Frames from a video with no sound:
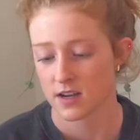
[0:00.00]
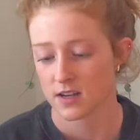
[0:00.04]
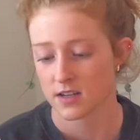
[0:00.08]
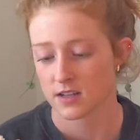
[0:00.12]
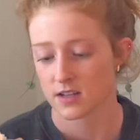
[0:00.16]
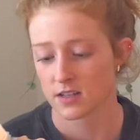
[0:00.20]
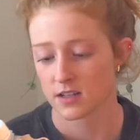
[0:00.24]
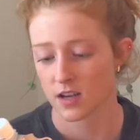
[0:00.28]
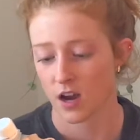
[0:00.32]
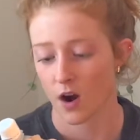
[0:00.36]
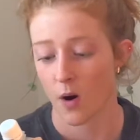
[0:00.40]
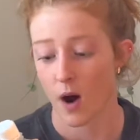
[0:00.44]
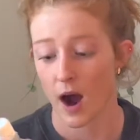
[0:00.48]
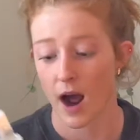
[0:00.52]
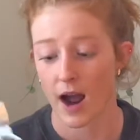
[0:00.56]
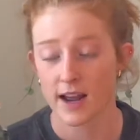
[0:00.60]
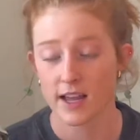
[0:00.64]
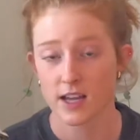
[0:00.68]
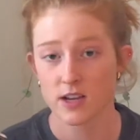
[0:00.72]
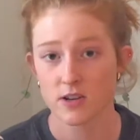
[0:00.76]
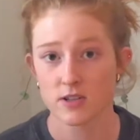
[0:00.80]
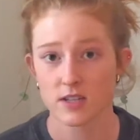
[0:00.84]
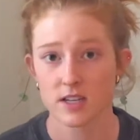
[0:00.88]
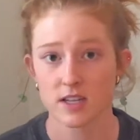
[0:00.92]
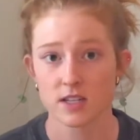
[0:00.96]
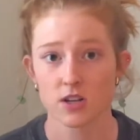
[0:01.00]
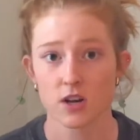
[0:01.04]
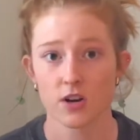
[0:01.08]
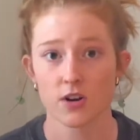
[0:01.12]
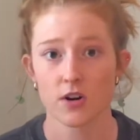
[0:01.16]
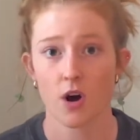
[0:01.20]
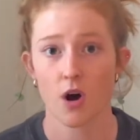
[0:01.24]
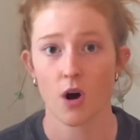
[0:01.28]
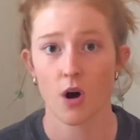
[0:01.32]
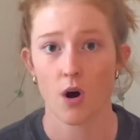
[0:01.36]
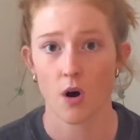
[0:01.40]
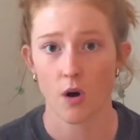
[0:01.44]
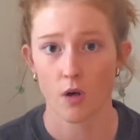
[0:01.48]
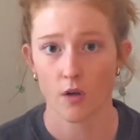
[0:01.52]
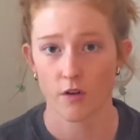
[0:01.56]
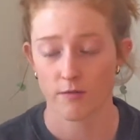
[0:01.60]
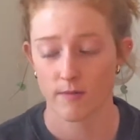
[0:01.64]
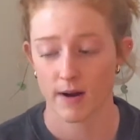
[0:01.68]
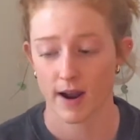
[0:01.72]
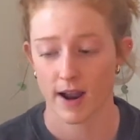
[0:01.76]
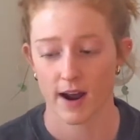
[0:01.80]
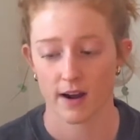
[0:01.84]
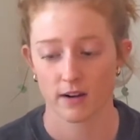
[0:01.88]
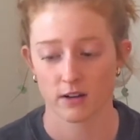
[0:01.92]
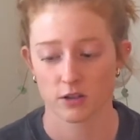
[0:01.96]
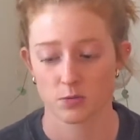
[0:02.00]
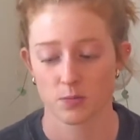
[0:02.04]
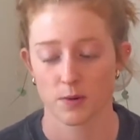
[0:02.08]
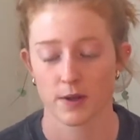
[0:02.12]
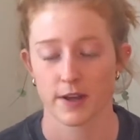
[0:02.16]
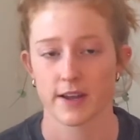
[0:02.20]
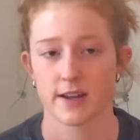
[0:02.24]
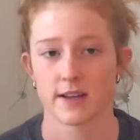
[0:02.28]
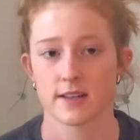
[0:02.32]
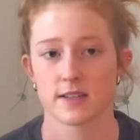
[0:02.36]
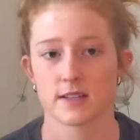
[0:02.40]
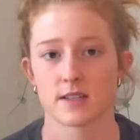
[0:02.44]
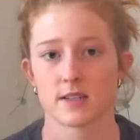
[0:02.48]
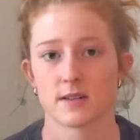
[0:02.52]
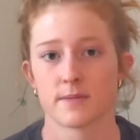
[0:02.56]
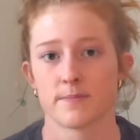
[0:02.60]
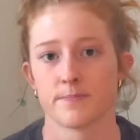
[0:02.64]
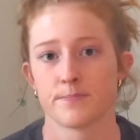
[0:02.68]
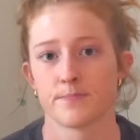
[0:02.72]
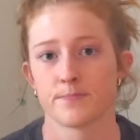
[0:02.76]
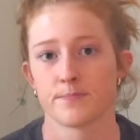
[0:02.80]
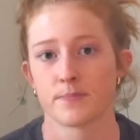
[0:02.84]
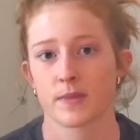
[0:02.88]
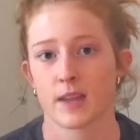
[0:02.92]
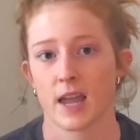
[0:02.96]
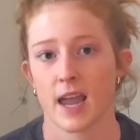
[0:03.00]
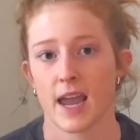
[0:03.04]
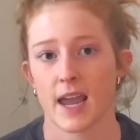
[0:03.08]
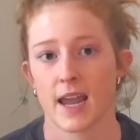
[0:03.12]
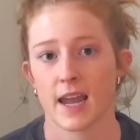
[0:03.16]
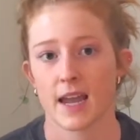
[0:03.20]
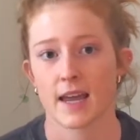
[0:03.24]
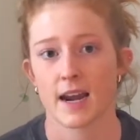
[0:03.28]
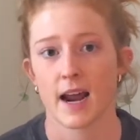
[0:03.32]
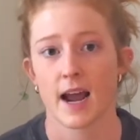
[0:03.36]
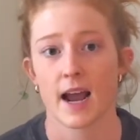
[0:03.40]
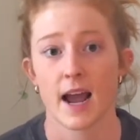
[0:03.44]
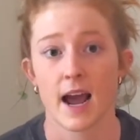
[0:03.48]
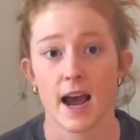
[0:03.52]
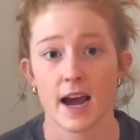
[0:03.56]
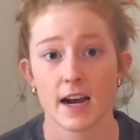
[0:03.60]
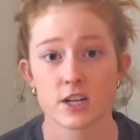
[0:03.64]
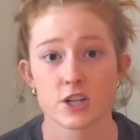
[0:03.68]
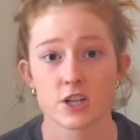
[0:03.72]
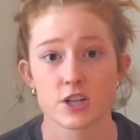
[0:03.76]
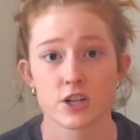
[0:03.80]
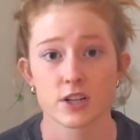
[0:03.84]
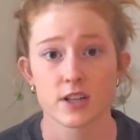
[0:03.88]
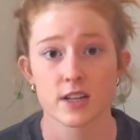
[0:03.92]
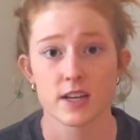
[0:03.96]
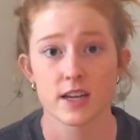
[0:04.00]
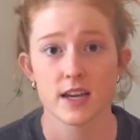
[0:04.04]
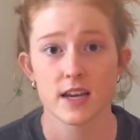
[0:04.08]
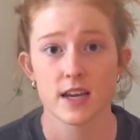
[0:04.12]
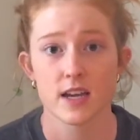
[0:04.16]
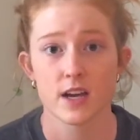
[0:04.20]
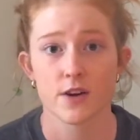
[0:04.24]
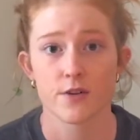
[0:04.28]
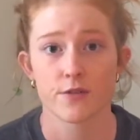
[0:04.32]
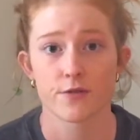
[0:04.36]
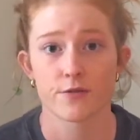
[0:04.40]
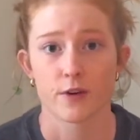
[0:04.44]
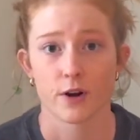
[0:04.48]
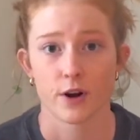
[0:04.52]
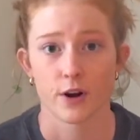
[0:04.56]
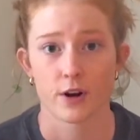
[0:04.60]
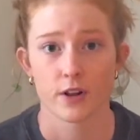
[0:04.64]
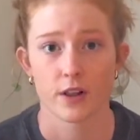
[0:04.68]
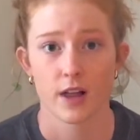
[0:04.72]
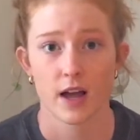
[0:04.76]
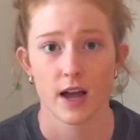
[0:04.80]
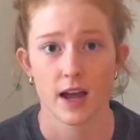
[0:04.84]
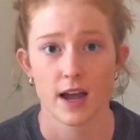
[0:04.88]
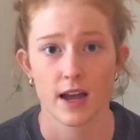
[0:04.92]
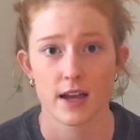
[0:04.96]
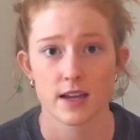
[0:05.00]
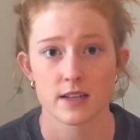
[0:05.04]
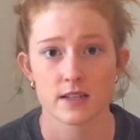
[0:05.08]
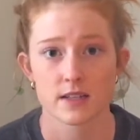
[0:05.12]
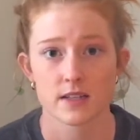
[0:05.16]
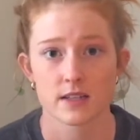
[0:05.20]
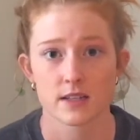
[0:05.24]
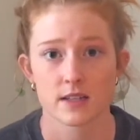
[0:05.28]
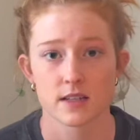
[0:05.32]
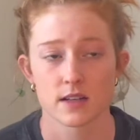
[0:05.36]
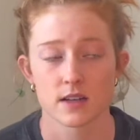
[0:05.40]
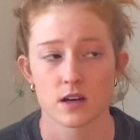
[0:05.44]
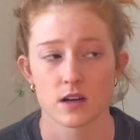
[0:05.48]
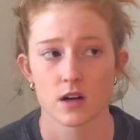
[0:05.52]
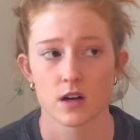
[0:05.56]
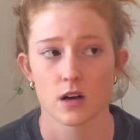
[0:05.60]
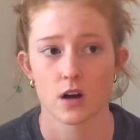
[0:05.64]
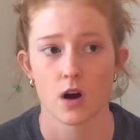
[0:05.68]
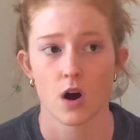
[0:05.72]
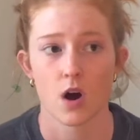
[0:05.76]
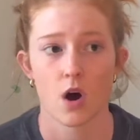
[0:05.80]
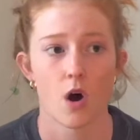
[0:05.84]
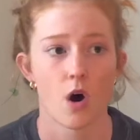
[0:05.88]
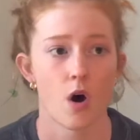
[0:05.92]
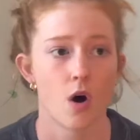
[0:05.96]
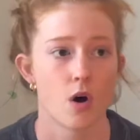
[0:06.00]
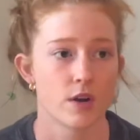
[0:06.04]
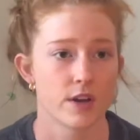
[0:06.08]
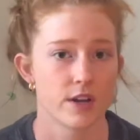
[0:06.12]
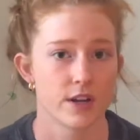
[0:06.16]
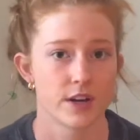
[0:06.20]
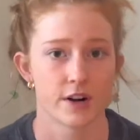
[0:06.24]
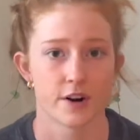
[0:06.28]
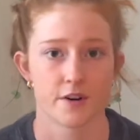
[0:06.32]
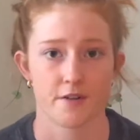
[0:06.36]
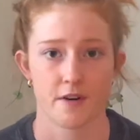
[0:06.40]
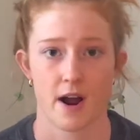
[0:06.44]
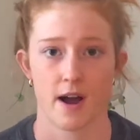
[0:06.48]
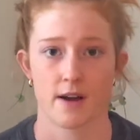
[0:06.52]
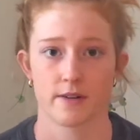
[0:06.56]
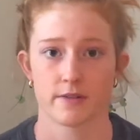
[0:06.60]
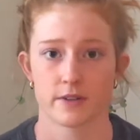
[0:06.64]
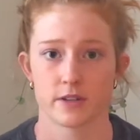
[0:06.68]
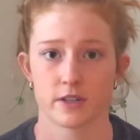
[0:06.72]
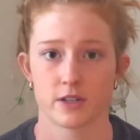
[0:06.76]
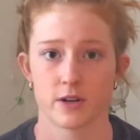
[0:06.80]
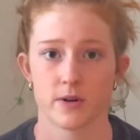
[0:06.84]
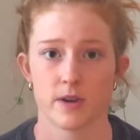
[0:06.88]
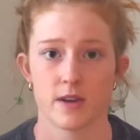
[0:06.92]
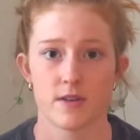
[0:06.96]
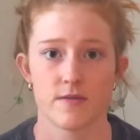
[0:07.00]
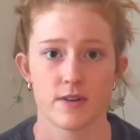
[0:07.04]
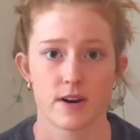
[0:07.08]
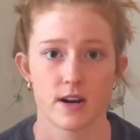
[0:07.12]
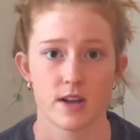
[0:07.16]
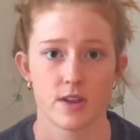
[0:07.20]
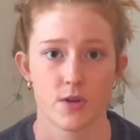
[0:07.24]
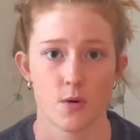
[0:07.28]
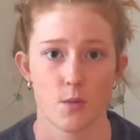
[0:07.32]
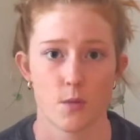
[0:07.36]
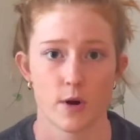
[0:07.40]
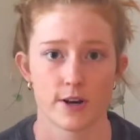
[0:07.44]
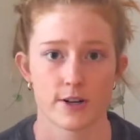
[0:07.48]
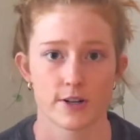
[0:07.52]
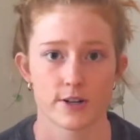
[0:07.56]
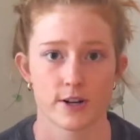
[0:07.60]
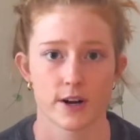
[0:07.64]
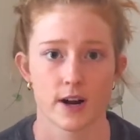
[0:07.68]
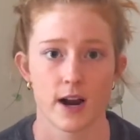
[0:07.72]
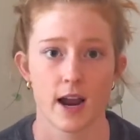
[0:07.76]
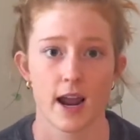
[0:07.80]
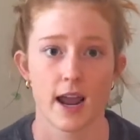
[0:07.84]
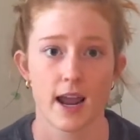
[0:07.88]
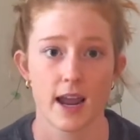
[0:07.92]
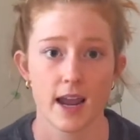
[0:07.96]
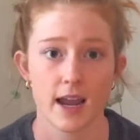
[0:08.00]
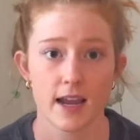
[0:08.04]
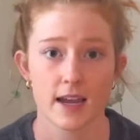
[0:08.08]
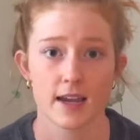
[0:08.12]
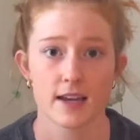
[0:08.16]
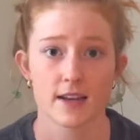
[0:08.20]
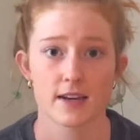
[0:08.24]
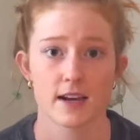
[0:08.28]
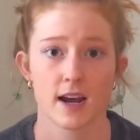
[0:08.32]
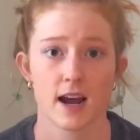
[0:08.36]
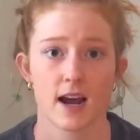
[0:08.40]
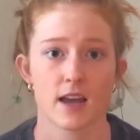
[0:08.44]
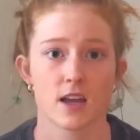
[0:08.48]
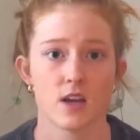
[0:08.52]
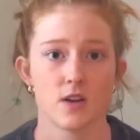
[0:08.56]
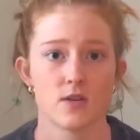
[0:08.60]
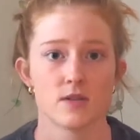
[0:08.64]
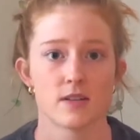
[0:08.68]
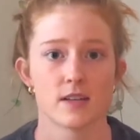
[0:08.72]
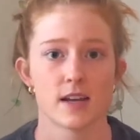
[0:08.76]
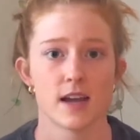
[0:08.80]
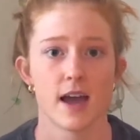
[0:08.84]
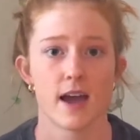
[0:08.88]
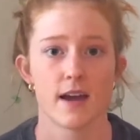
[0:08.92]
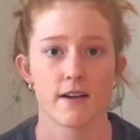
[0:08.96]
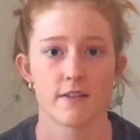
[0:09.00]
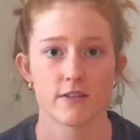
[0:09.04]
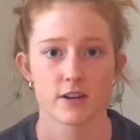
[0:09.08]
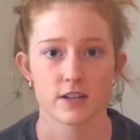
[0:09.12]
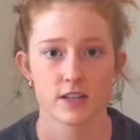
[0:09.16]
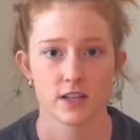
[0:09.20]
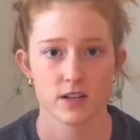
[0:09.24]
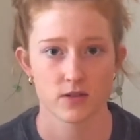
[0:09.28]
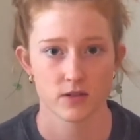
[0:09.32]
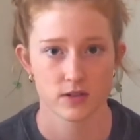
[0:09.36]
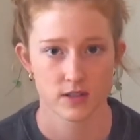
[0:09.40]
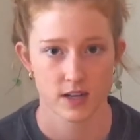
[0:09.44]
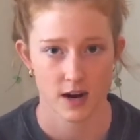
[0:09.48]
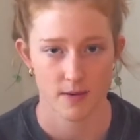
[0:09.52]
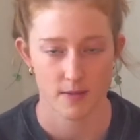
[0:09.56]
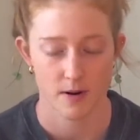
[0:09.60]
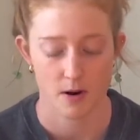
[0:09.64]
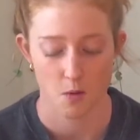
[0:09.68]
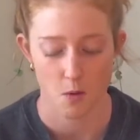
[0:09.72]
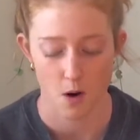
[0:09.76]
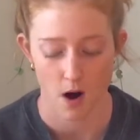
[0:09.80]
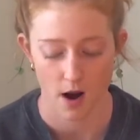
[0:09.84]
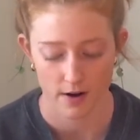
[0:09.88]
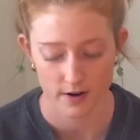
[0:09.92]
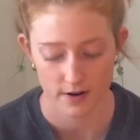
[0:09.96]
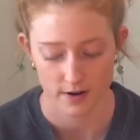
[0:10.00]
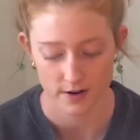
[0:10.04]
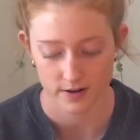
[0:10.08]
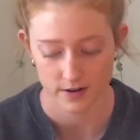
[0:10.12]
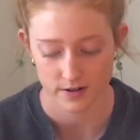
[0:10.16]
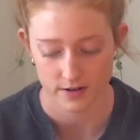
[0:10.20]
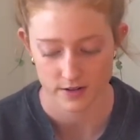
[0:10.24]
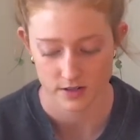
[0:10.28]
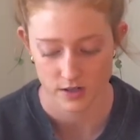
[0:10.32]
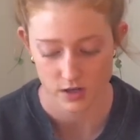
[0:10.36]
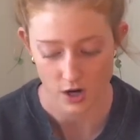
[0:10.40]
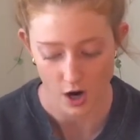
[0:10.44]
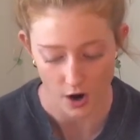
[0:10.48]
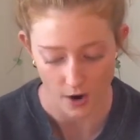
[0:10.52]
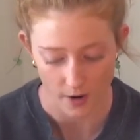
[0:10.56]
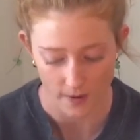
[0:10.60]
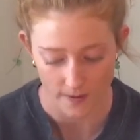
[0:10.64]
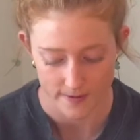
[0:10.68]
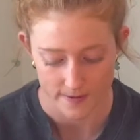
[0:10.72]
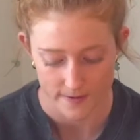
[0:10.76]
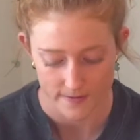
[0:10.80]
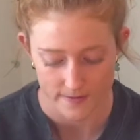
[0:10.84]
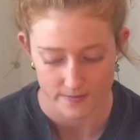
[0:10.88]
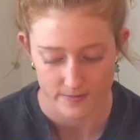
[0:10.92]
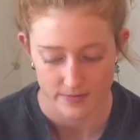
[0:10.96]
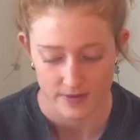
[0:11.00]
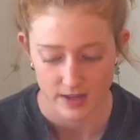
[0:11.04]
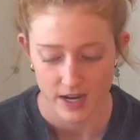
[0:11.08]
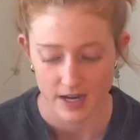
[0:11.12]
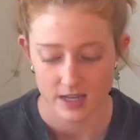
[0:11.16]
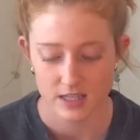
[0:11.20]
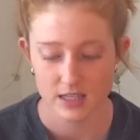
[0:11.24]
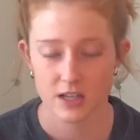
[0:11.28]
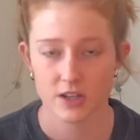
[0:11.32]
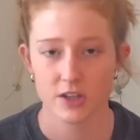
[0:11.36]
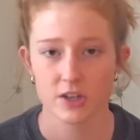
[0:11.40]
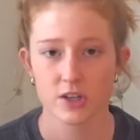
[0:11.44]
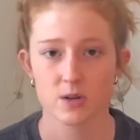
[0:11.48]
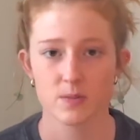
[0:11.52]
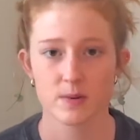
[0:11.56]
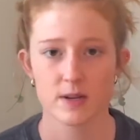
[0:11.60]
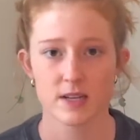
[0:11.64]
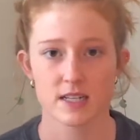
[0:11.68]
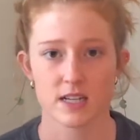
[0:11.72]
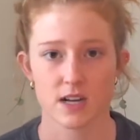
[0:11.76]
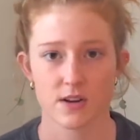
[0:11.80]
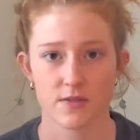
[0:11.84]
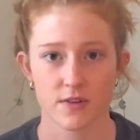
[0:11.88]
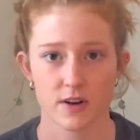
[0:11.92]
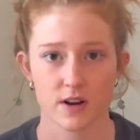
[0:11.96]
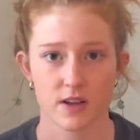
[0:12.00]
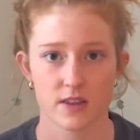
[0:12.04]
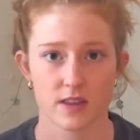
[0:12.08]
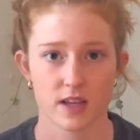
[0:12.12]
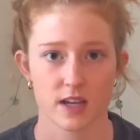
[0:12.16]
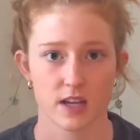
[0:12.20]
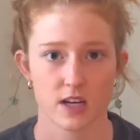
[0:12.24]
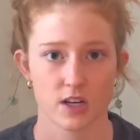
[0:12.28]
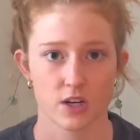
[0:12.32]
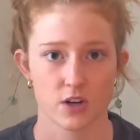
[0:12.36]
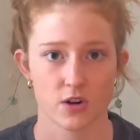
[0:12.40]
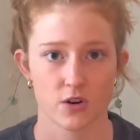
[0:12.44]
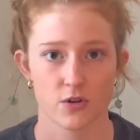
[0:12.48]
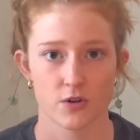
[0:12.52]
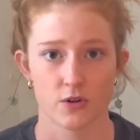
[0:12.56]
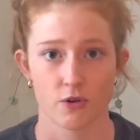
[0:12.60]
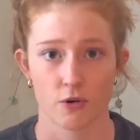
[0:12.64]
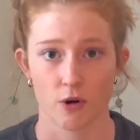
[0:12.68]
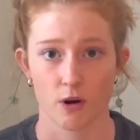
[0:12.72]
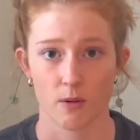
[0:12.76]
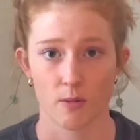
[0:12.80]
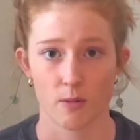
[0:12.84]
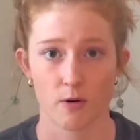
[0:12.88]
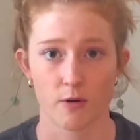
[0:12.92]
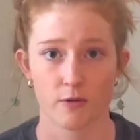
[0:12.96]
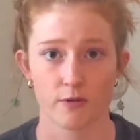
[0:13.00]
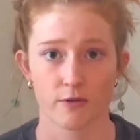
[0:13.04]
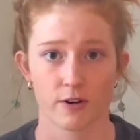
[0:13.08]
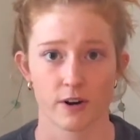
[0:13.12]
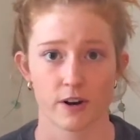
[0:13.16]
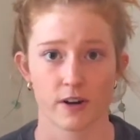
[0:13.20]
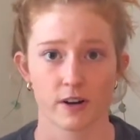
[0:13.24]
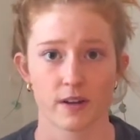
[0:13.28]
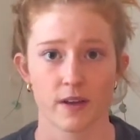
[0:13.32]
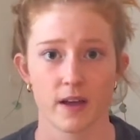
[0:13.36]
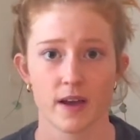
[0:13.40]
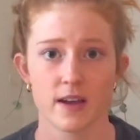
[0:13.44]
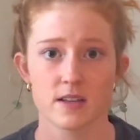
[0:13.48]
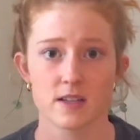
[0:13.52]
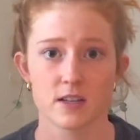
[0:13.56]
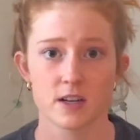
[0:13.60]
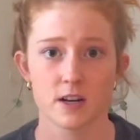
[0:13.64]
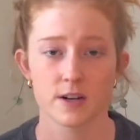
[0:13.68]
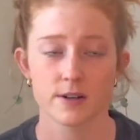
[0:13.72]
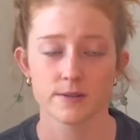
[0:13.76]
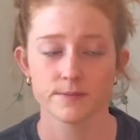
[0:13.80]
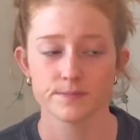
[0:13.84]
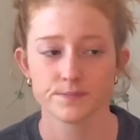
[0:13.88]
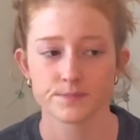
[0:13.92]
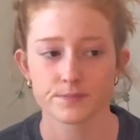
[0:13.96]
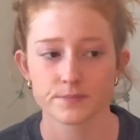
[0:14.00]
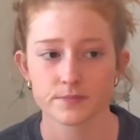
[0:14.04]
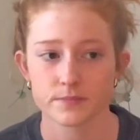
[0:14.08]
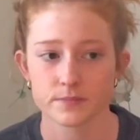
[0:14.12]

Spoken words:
So I use this on all of my houseplants, and I actually fertilize all year round, so even in the winter, and I use it every single time I water. So it's a little bit different than your normal fertilizer.